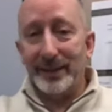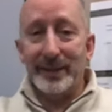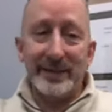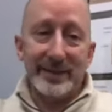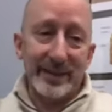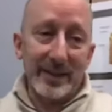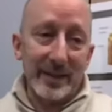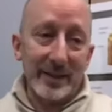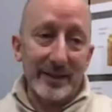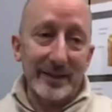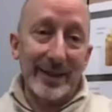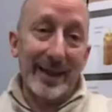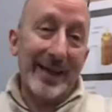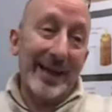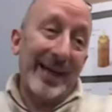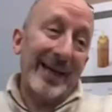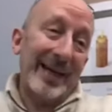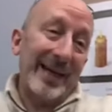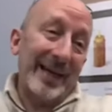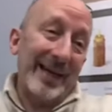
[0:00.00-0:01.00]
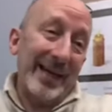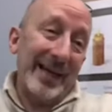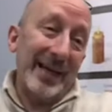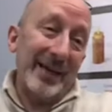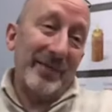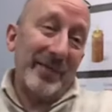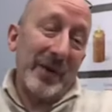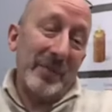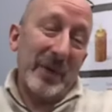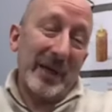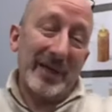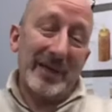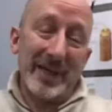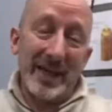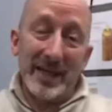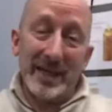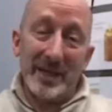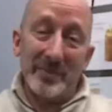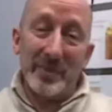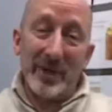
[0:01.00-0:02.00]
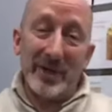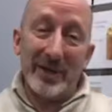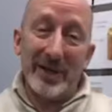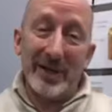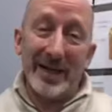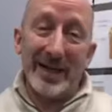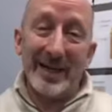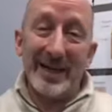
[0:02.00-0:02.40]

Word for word: I sell, and I get and if I'm excited about it,